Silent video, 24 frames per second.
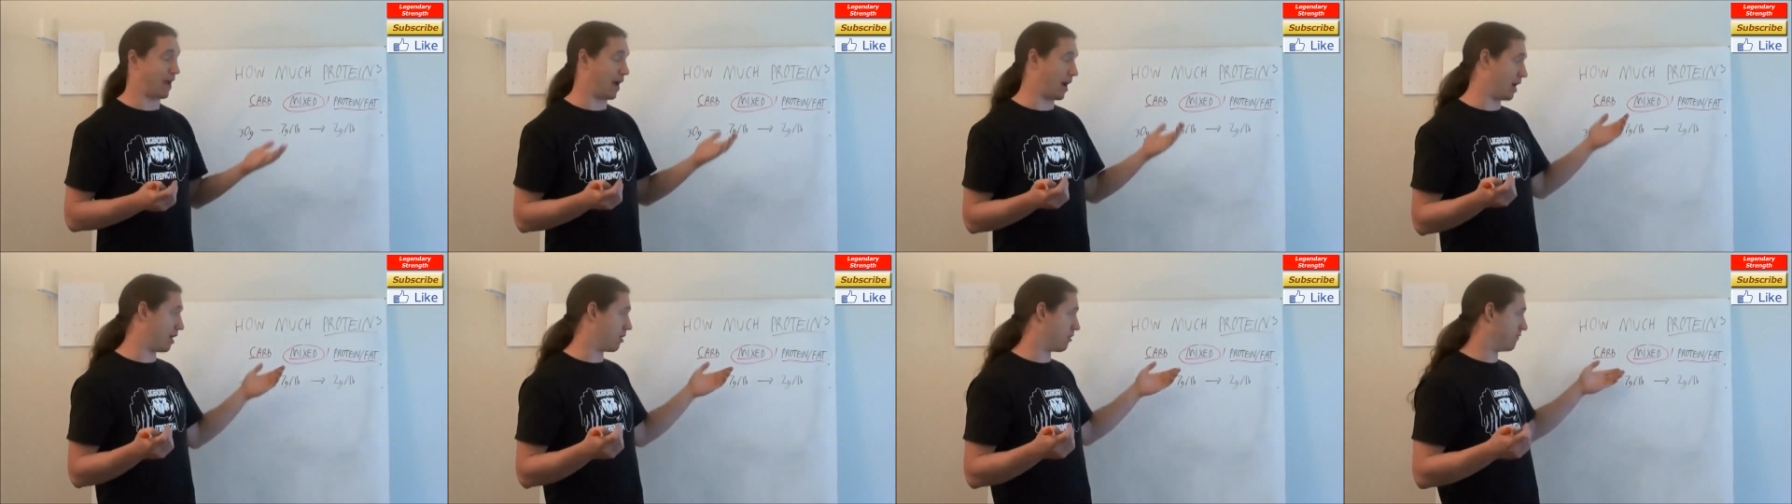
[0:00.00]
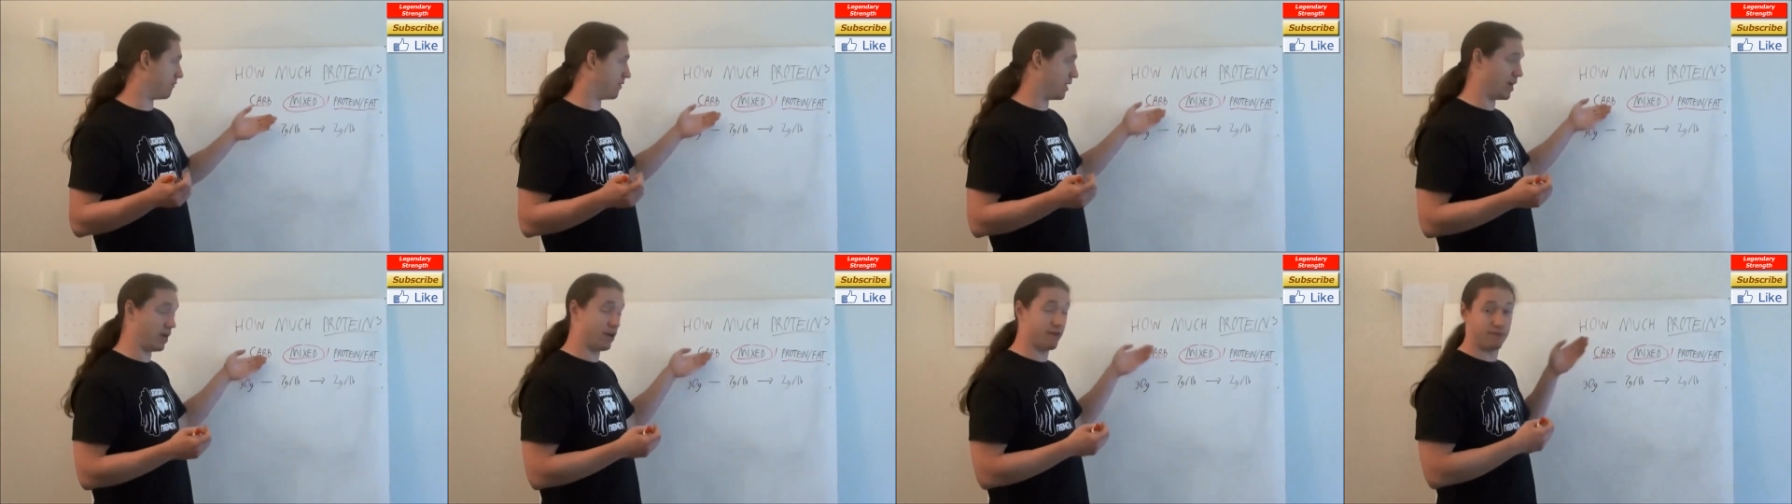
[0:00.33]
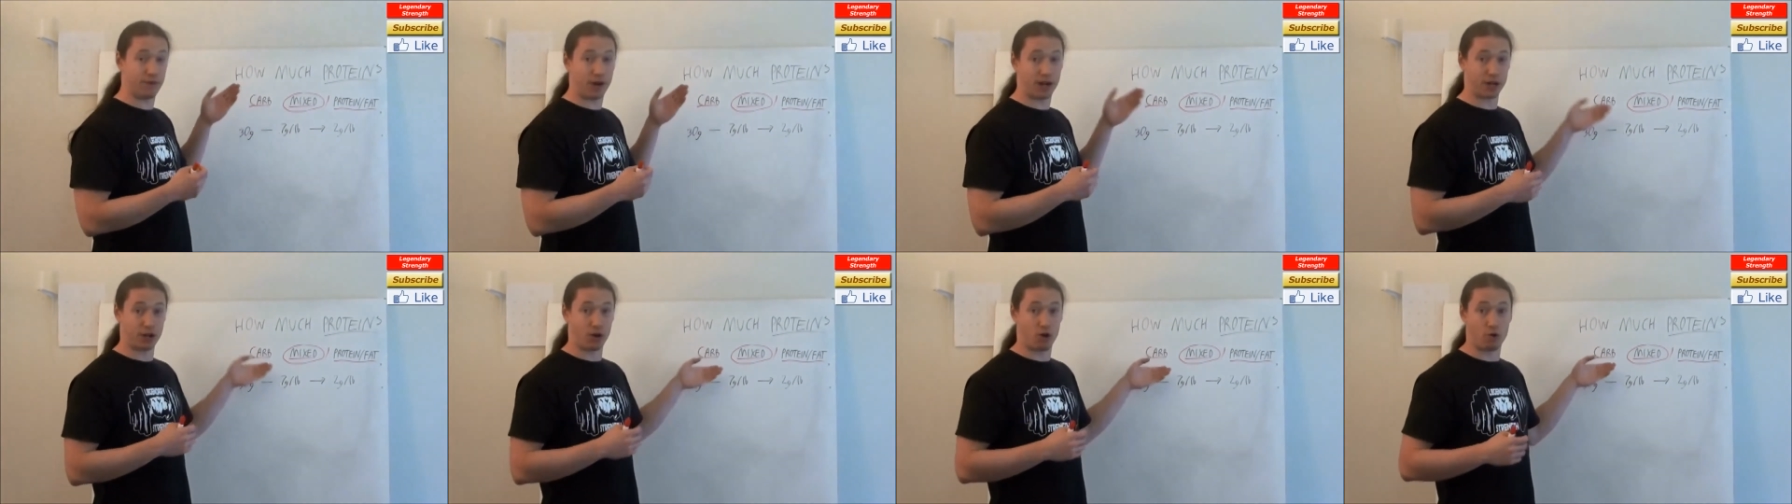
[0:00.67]
out of it if
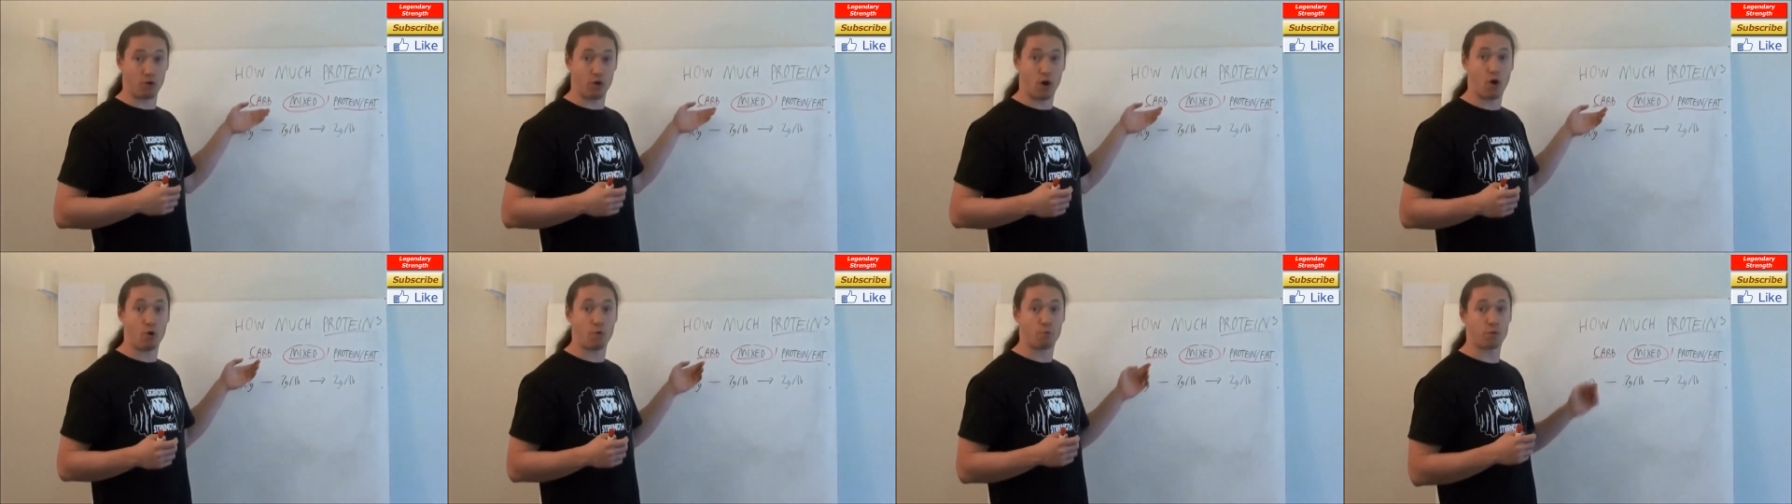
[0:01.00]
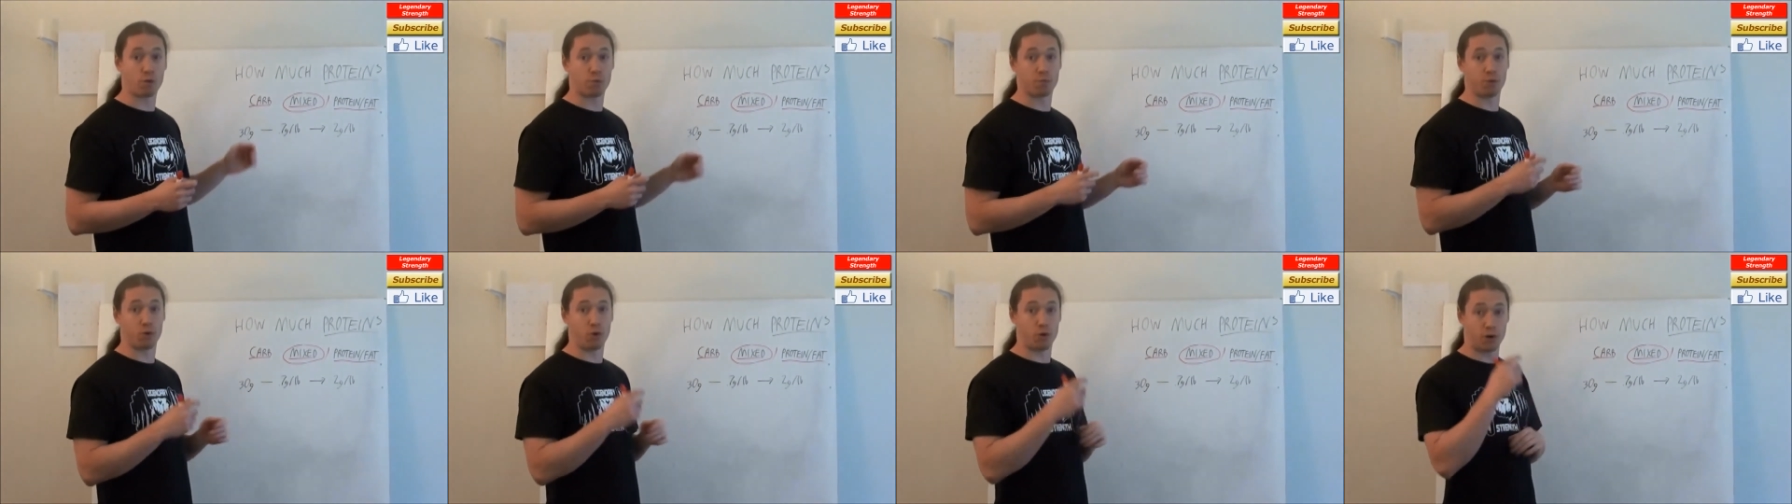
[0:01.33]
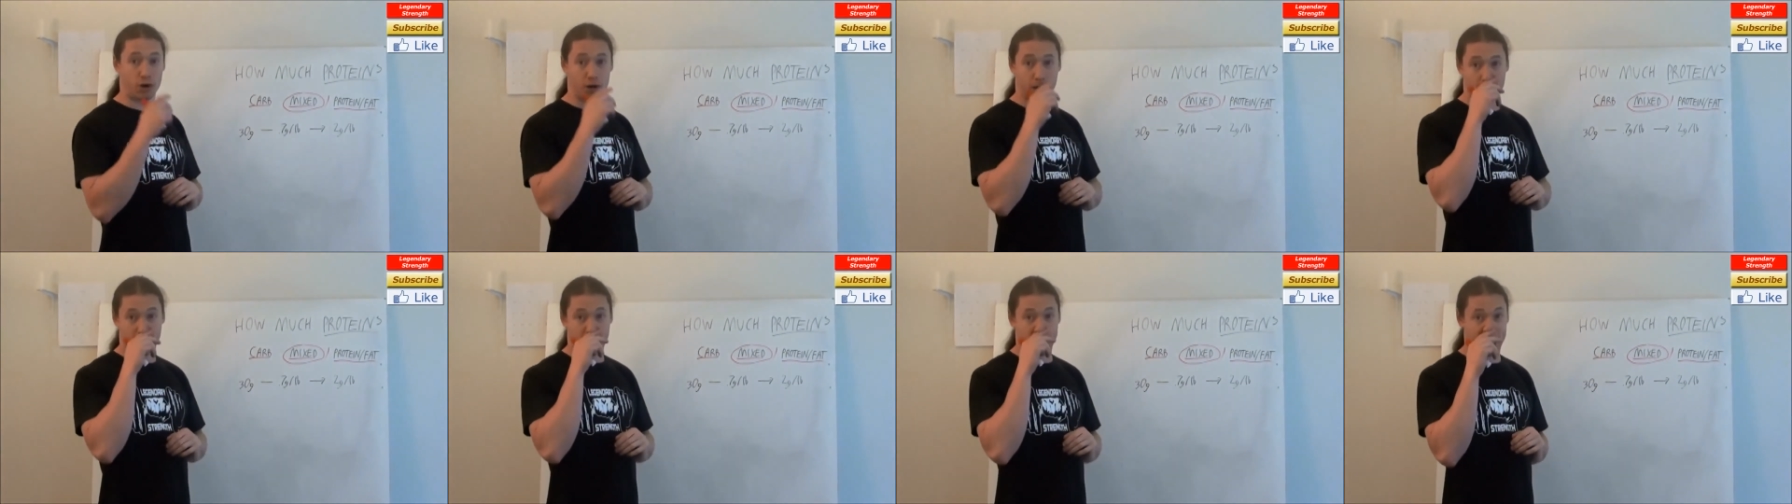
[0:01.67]
I go
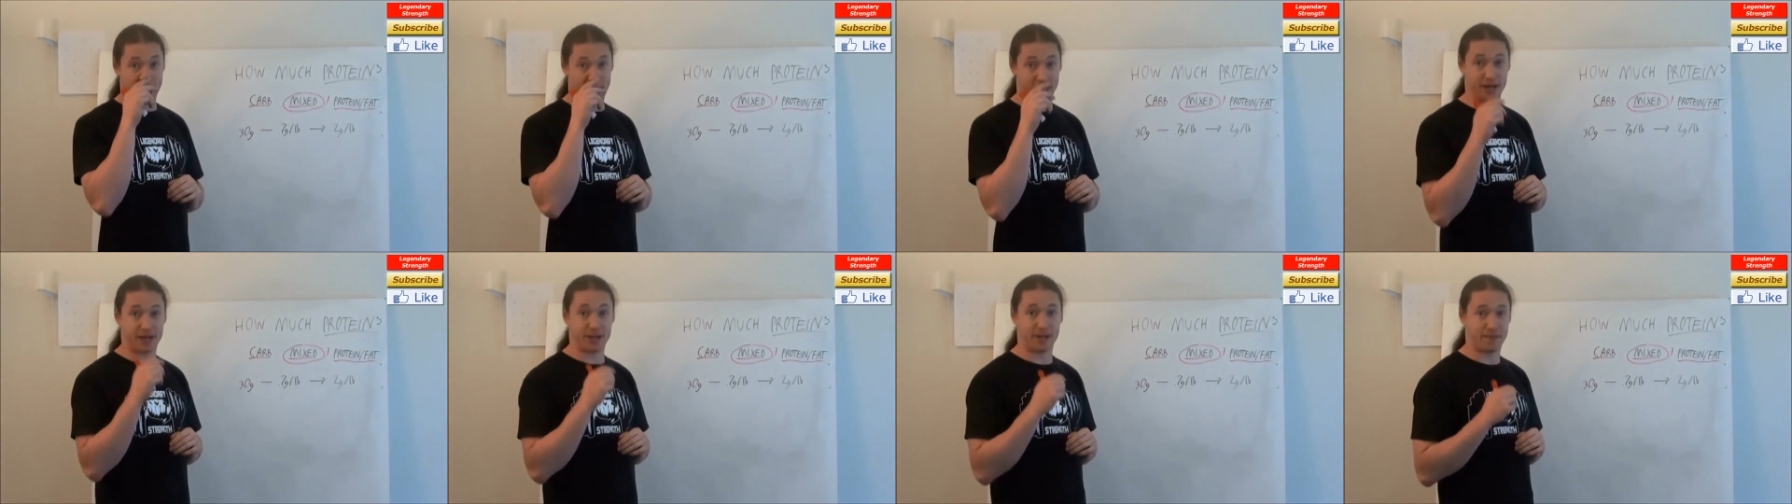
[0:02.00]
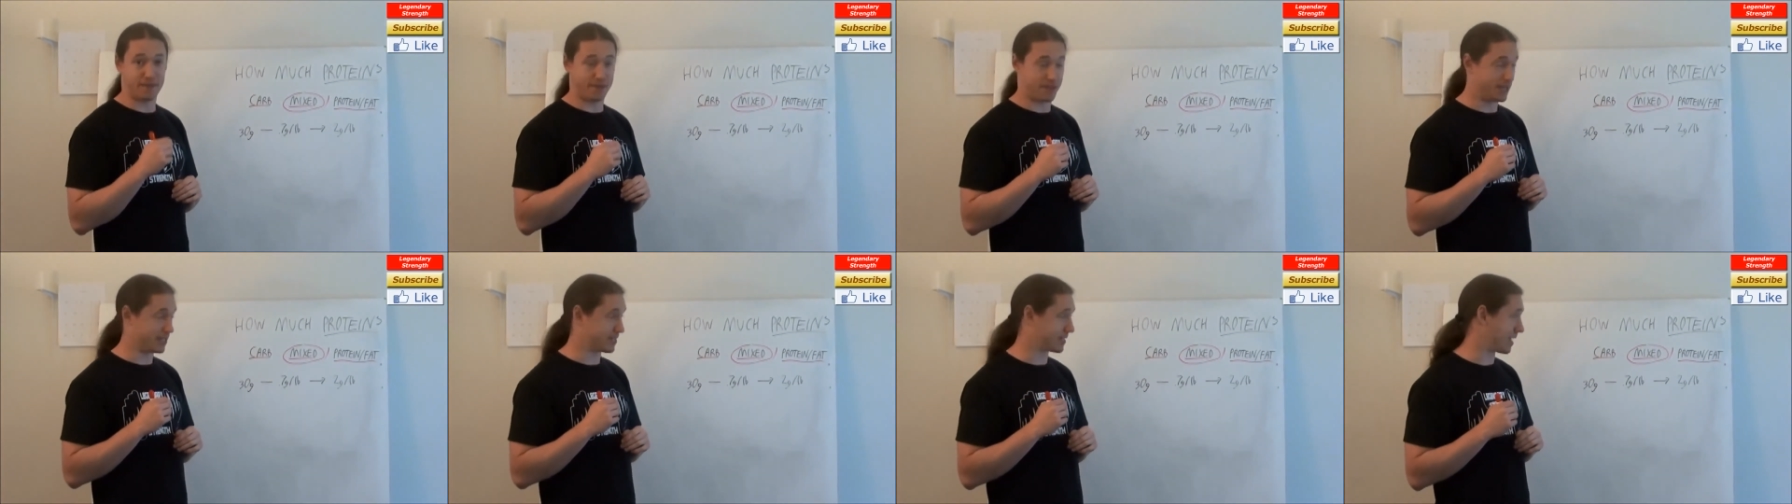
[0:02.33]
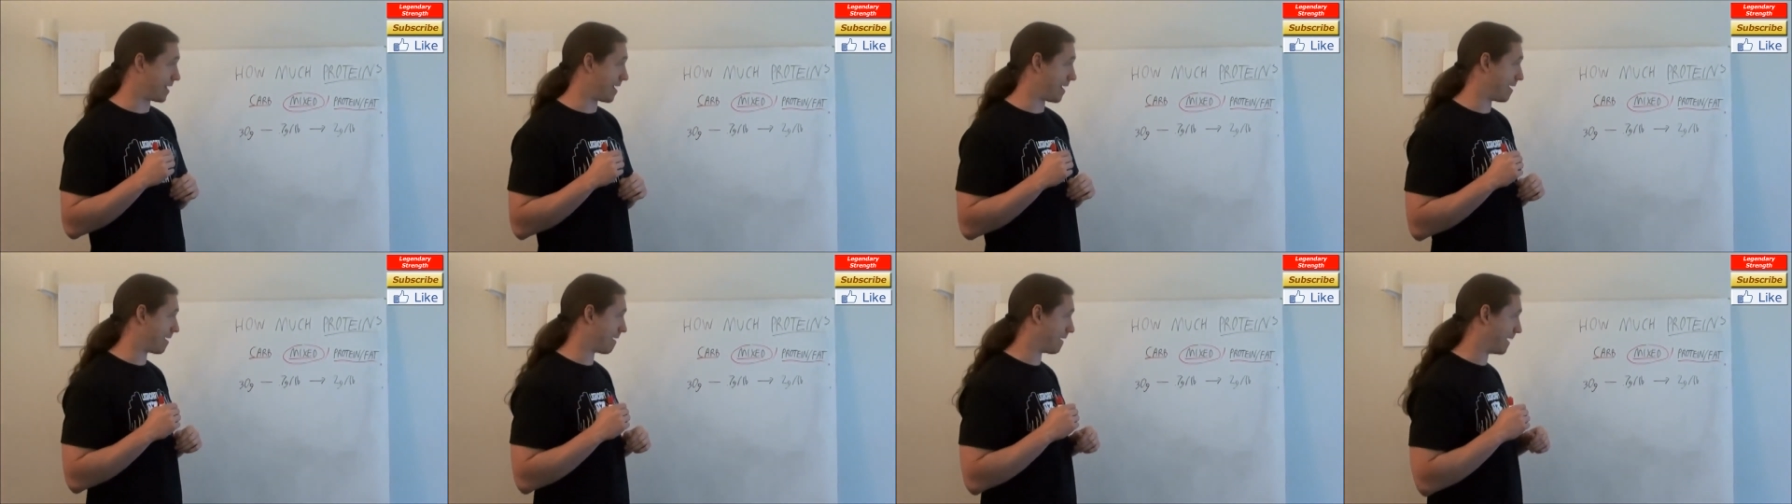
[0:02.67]
overboard in
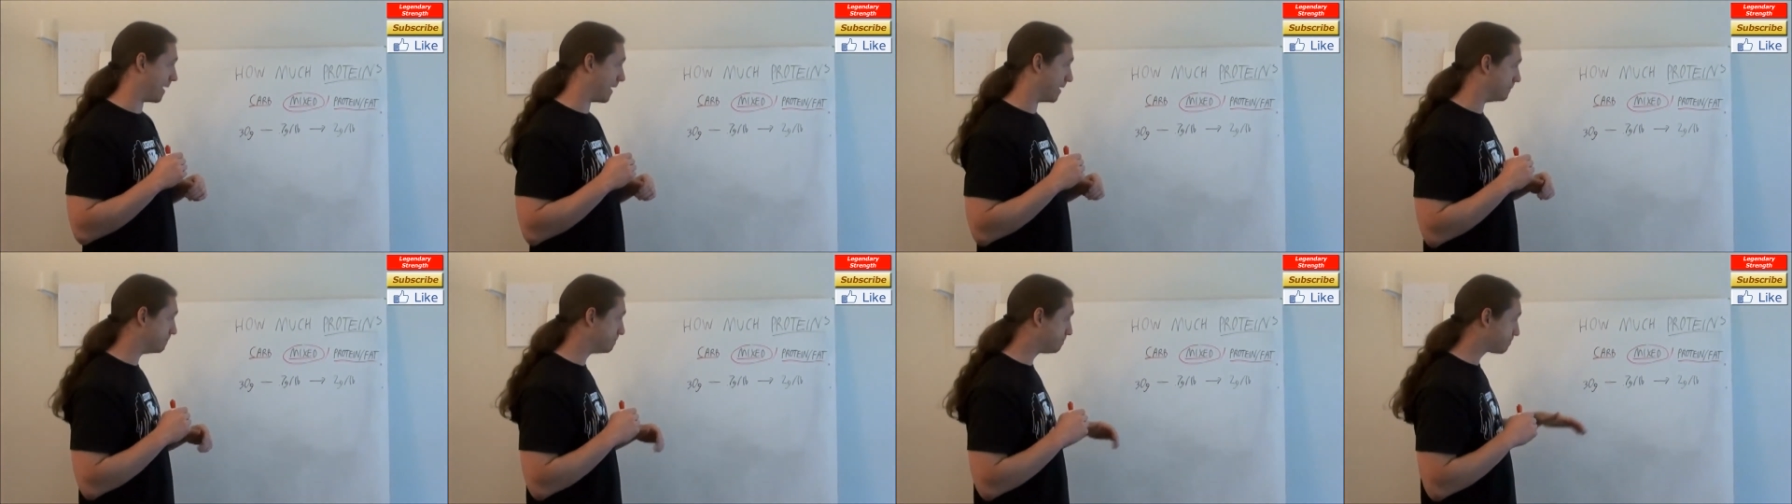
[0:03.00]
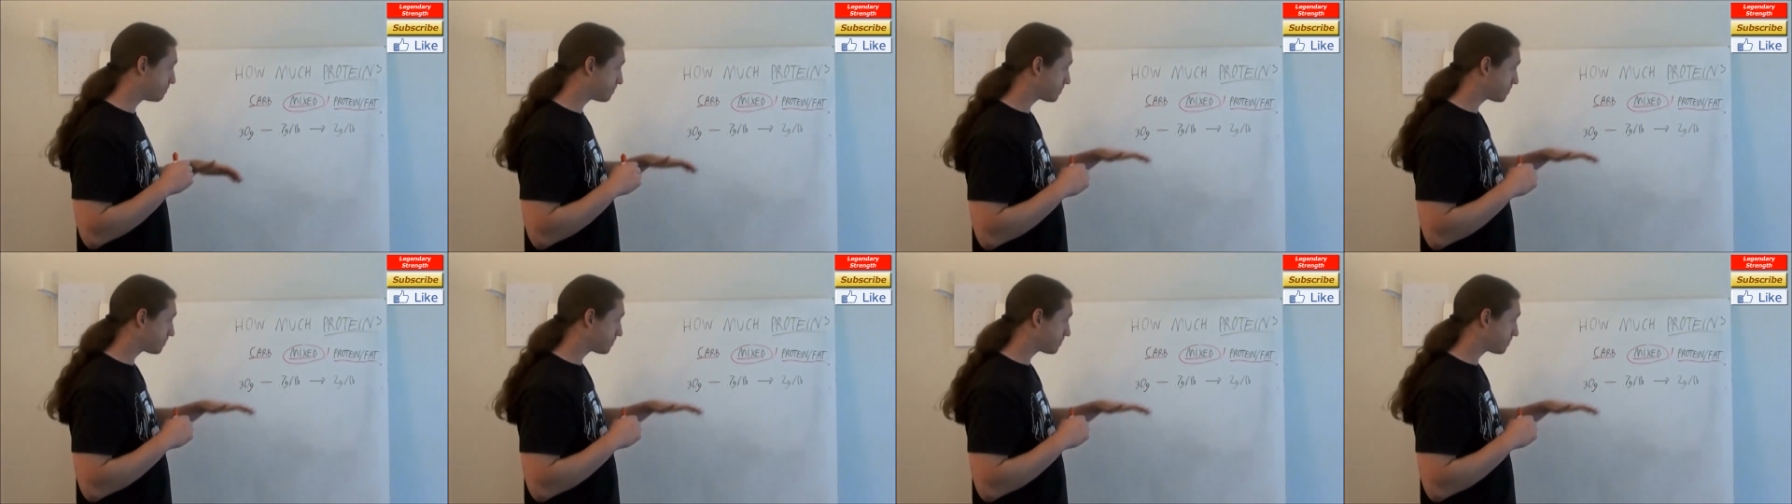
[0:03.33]
this area.